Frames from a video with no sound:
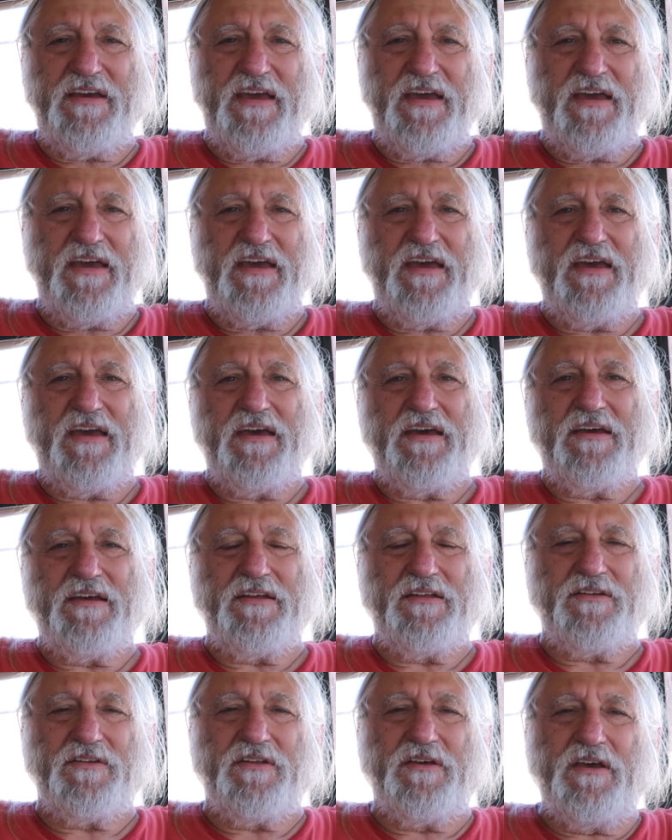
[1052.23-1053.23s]

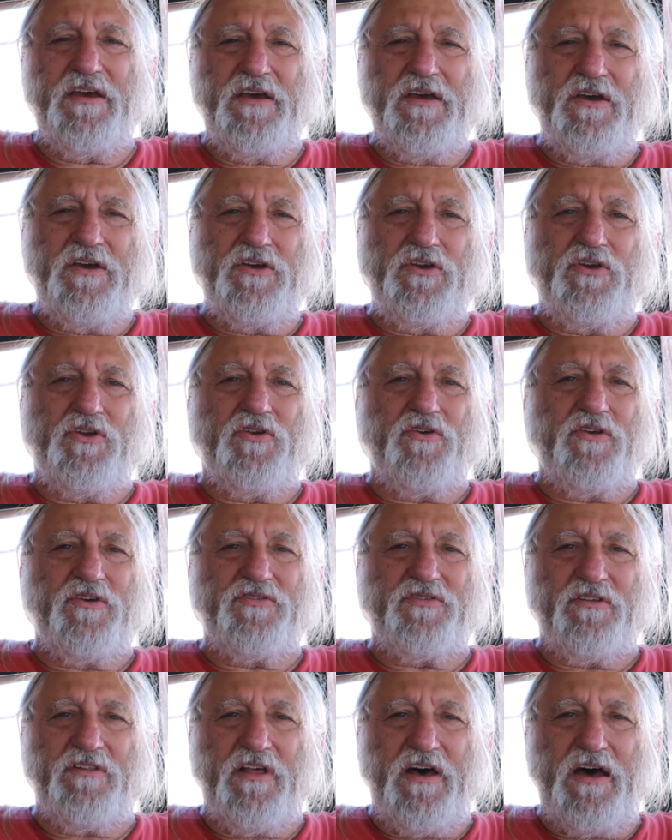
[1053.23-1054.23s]
And, you know,
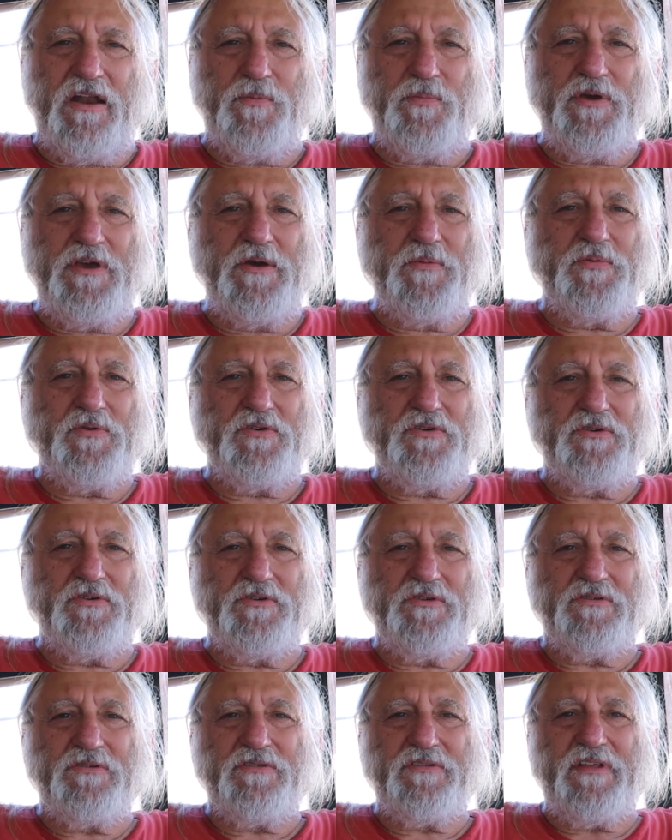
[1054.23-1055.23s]
there's a lot of
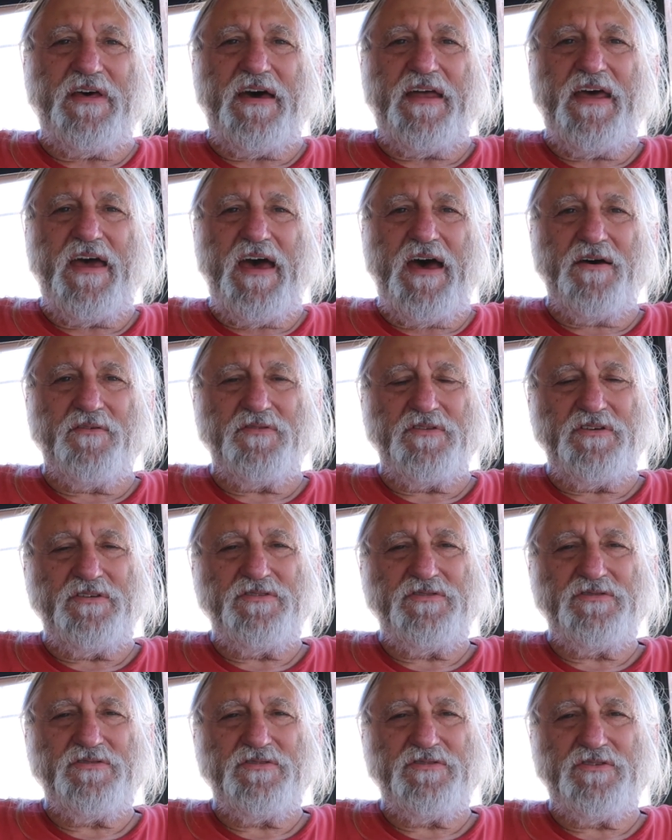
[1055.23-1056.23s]
people that have
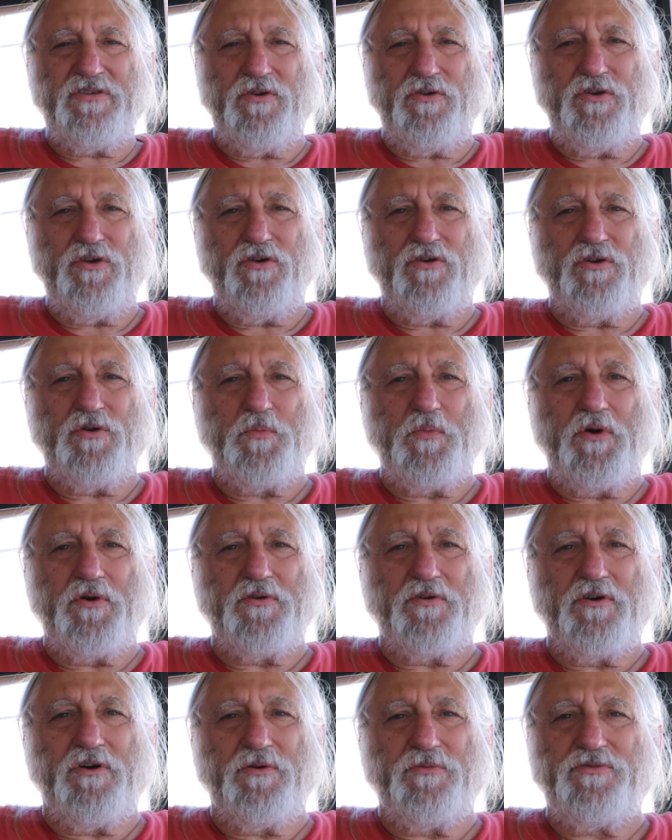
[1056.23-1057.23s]
these Toyota
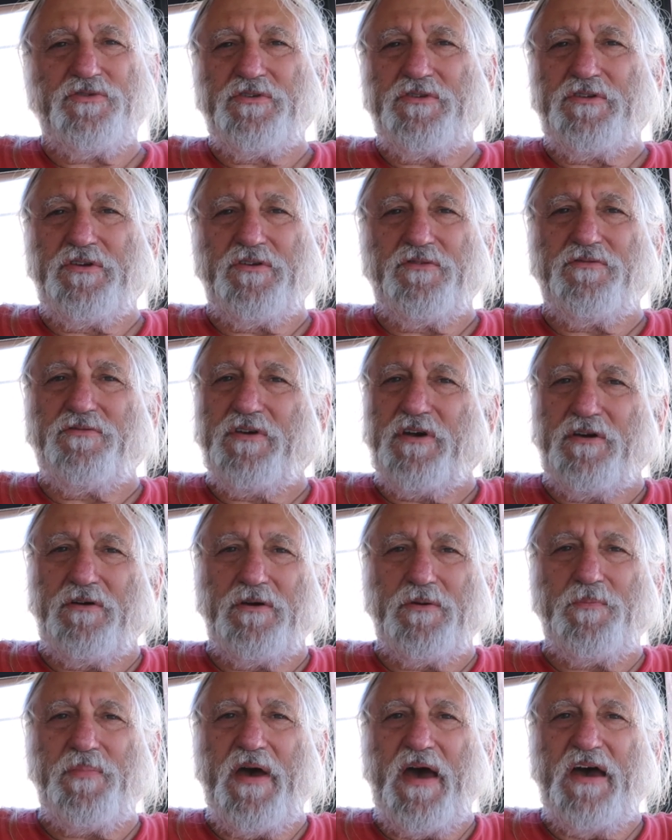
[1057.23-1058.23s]
motorhomes, and they're
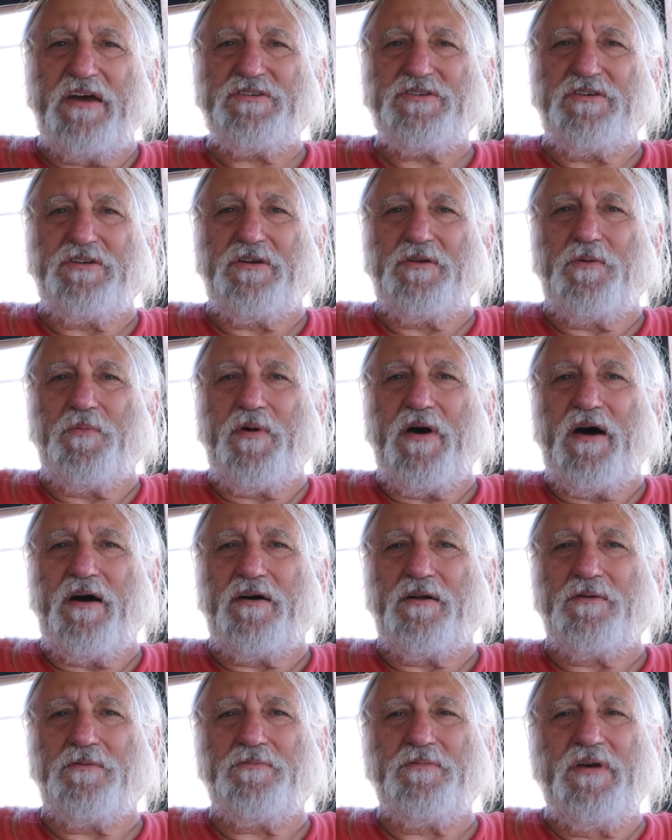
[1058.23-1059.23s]
very passionate
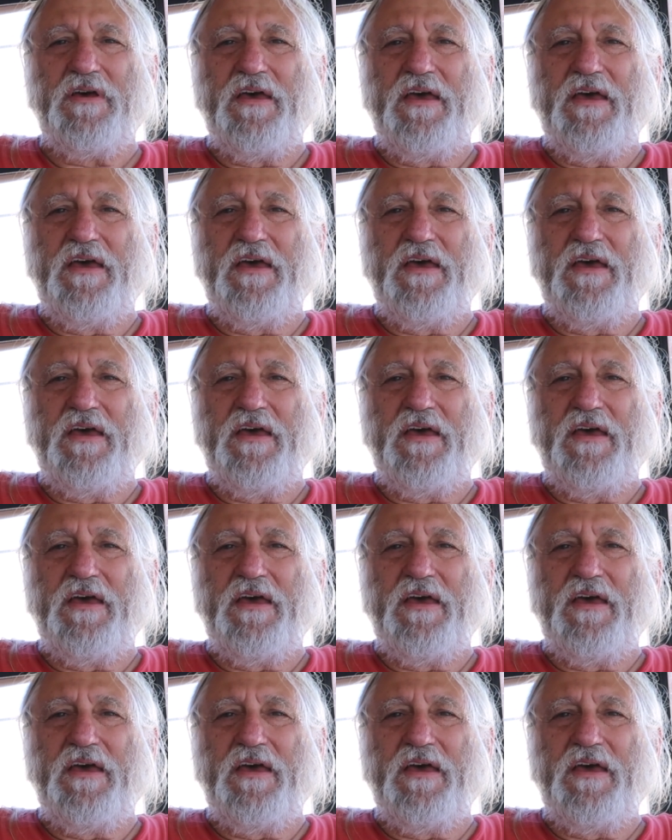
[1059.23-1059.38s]
about them,